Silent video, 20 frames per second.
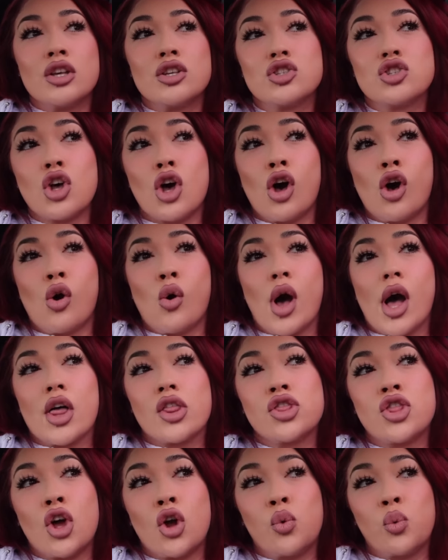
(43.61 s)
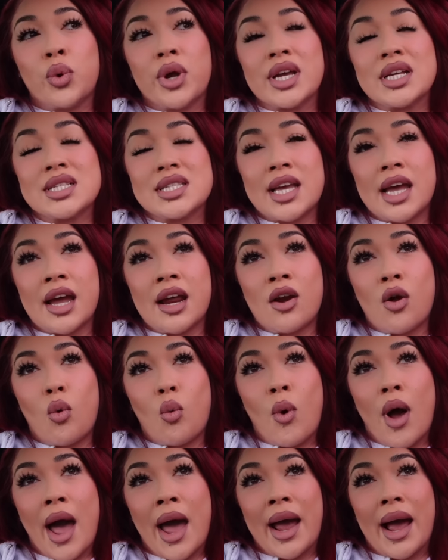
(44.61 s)
So the reason
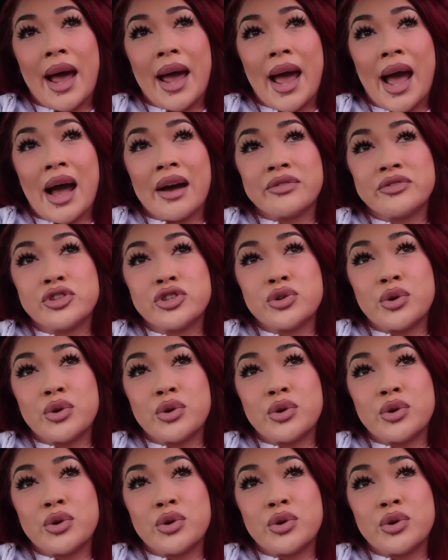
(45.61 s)
why I have